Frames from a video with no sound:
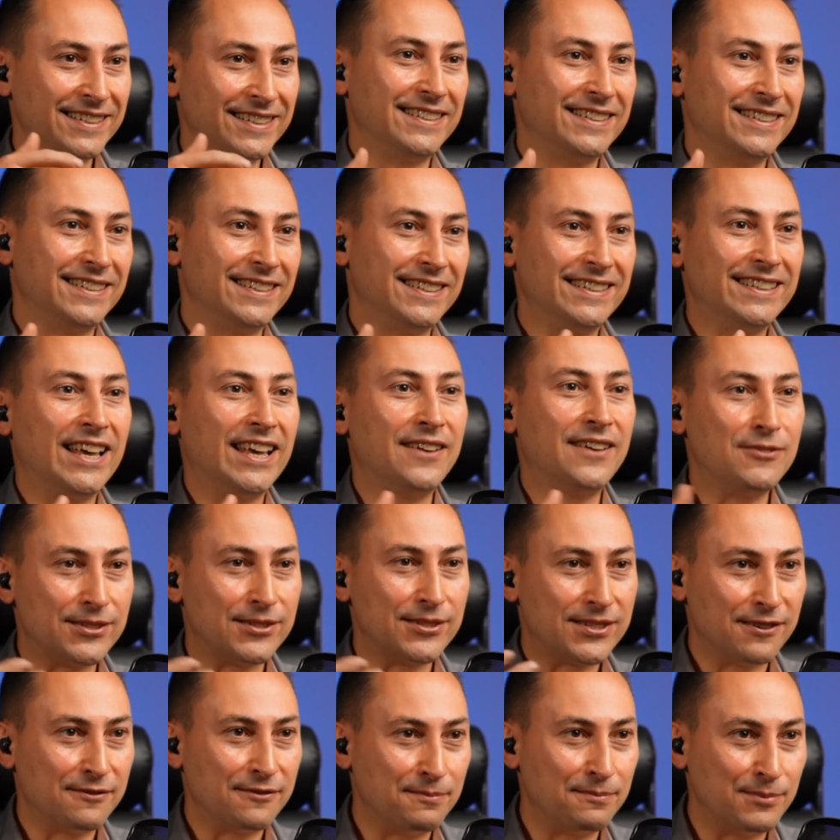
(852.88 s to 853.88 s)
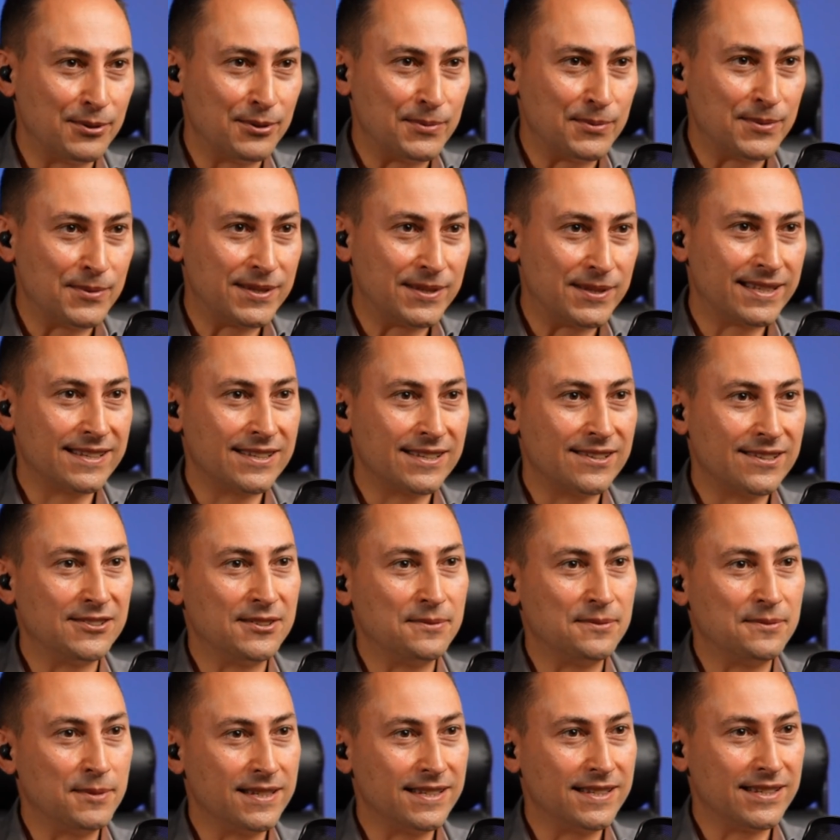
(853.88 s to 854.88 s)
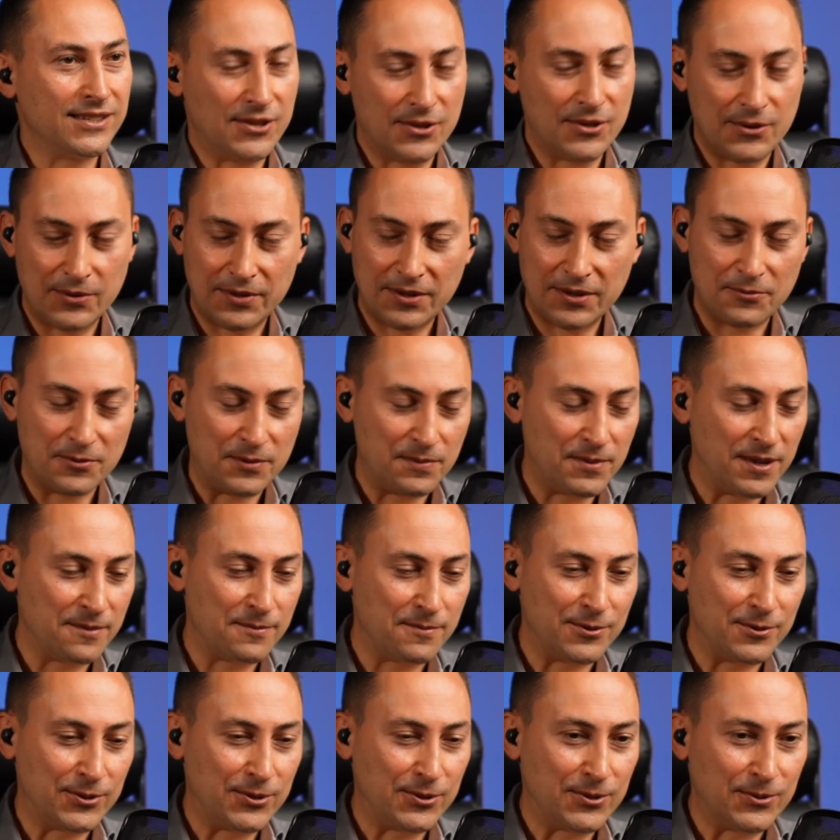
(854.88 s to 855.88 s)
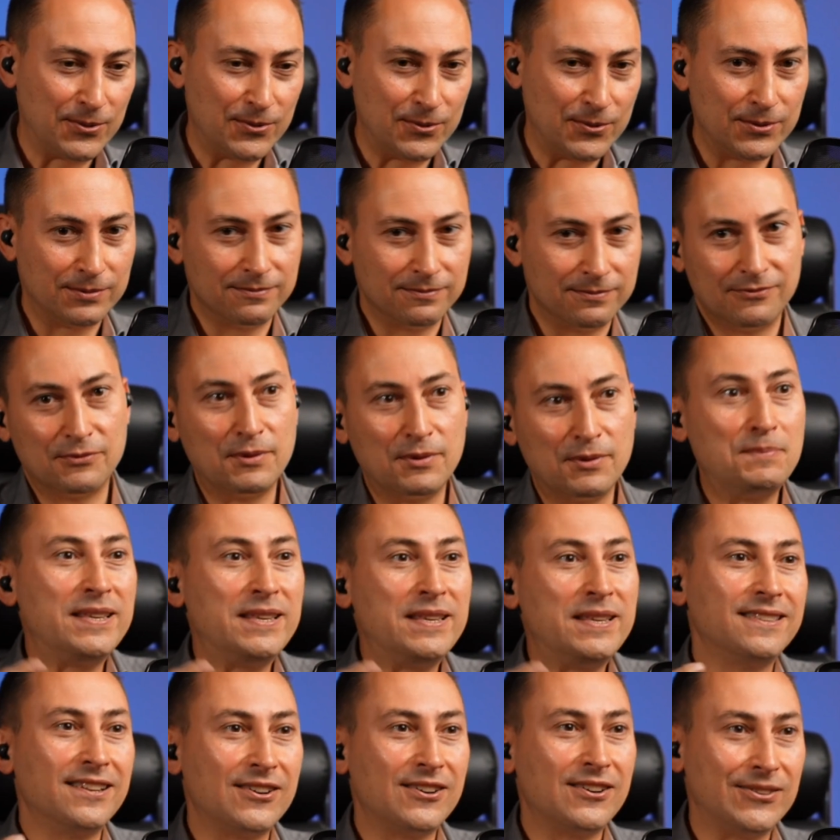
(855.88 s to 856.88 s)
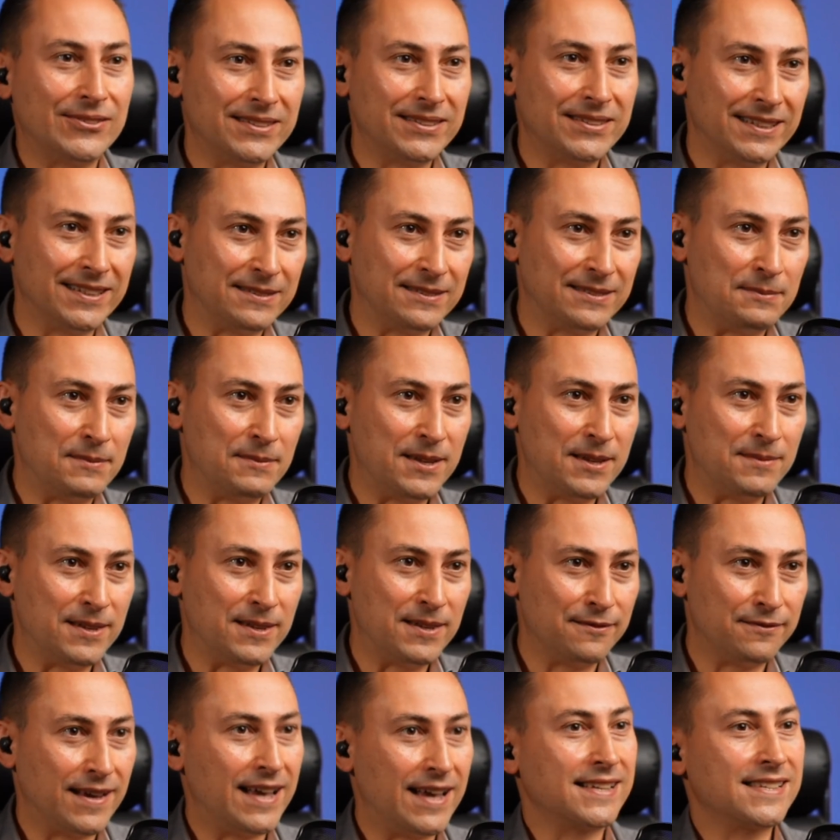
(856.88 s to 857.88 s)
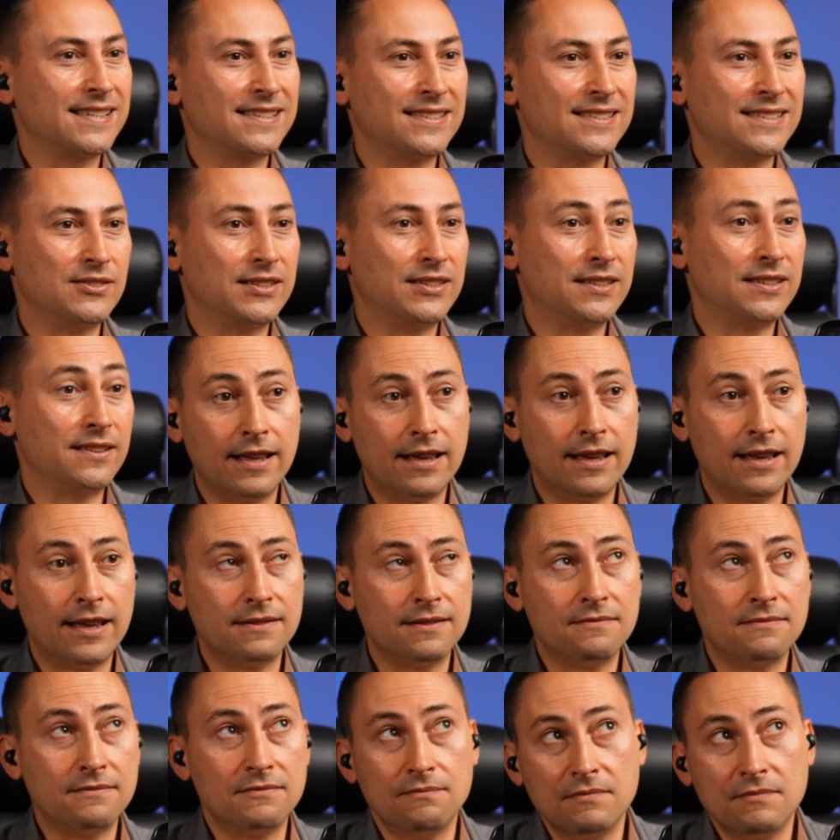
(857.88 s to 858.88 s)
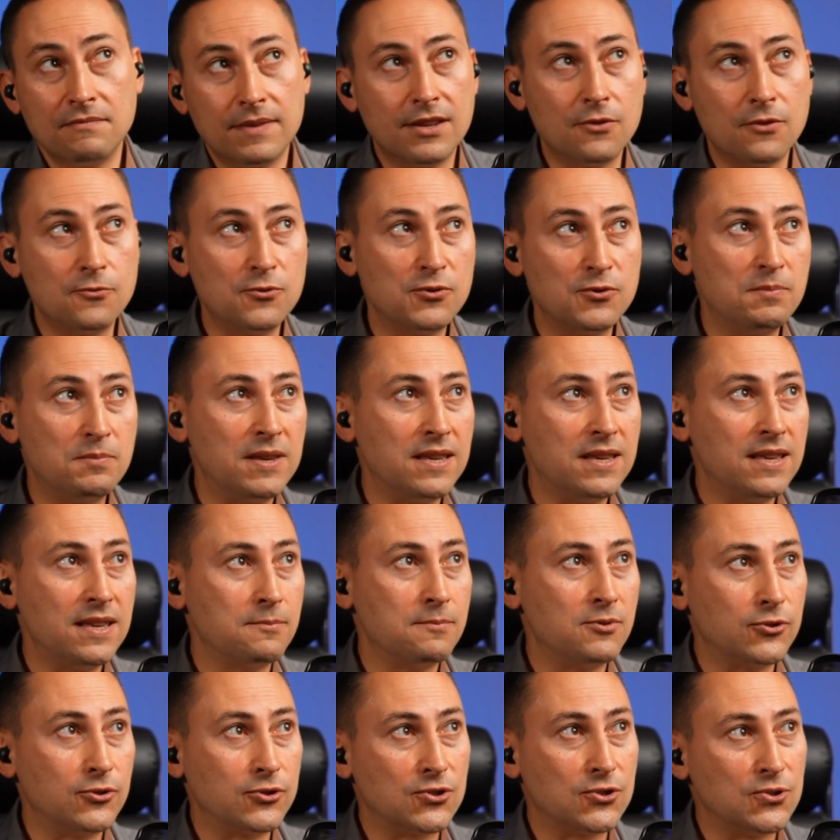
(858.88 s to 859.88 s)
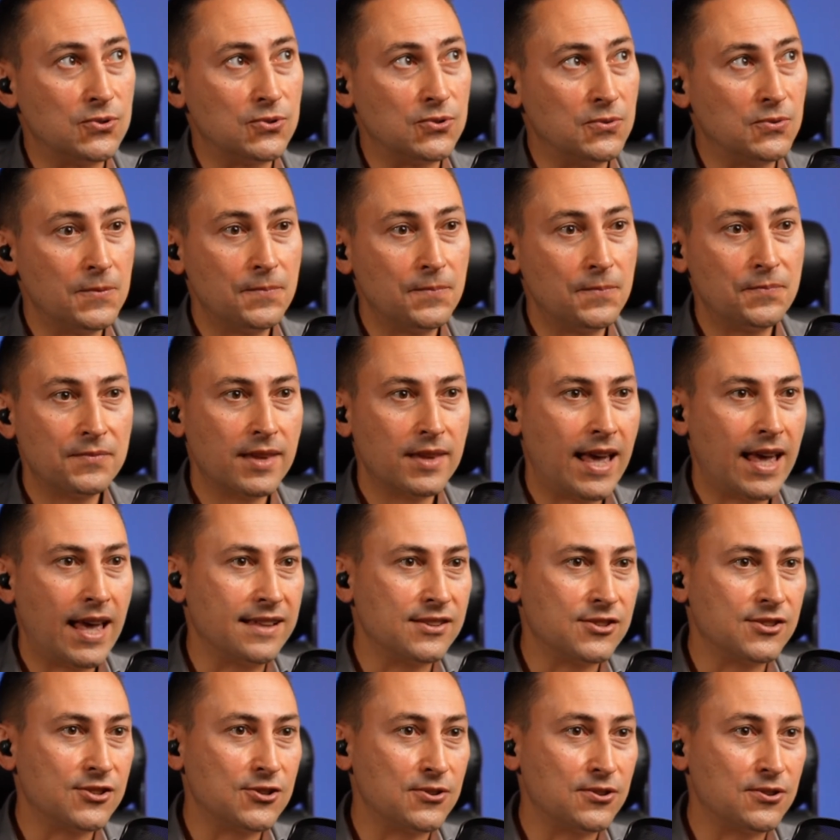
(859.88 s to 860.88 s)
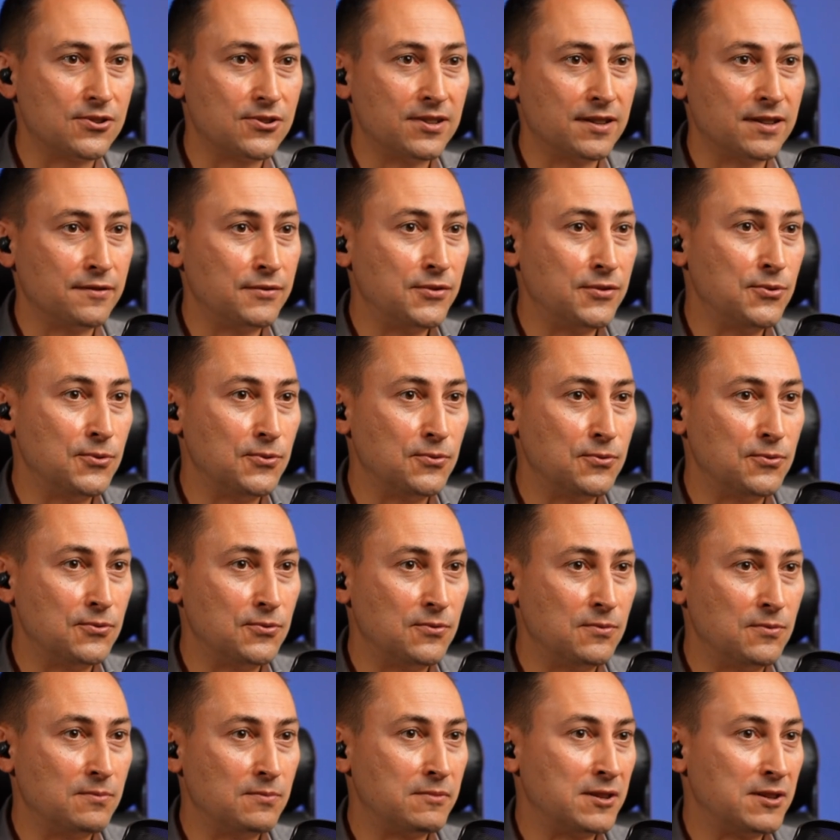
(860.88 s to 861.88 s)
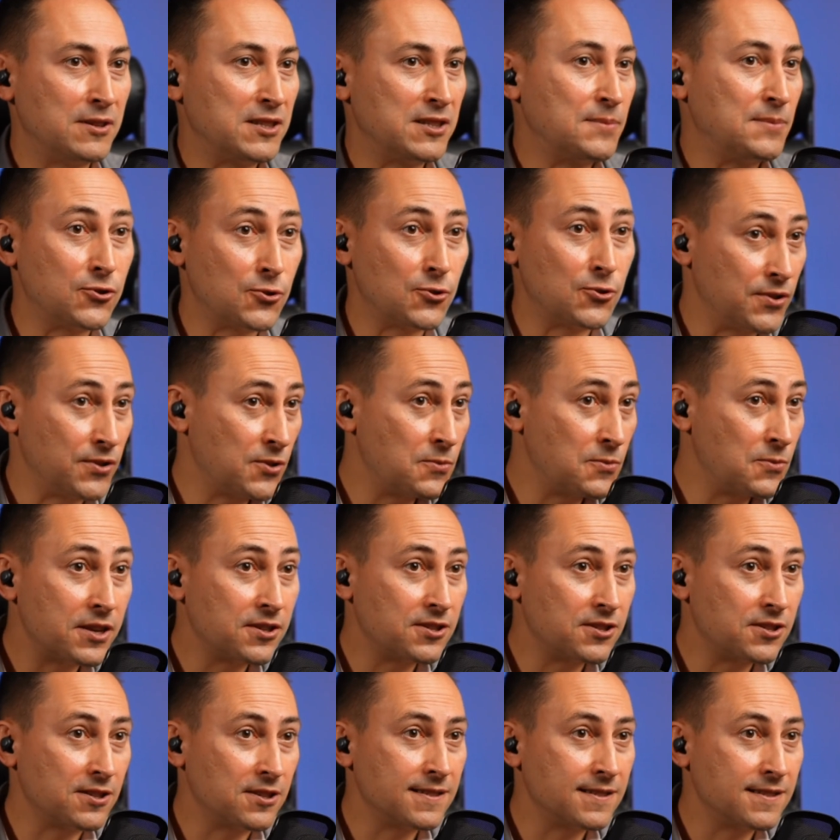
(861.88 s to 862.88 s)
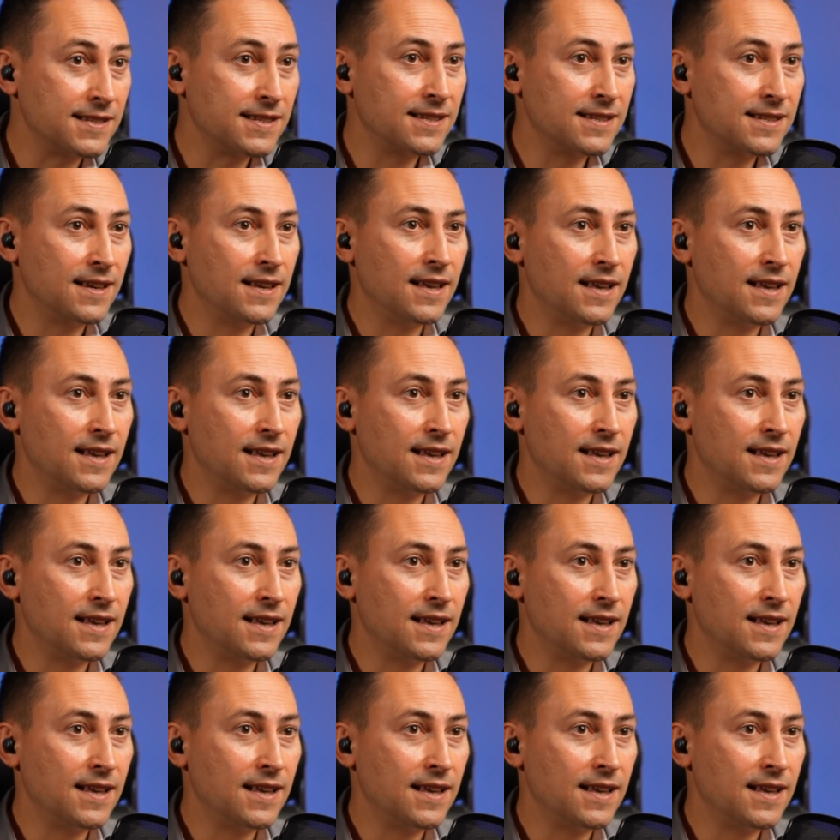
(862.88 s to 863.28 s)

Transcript: levels of Bloom's taxonomy, so they would be able to repeat the content maybe if asked, and they would be able to answer a few multiple choice questions,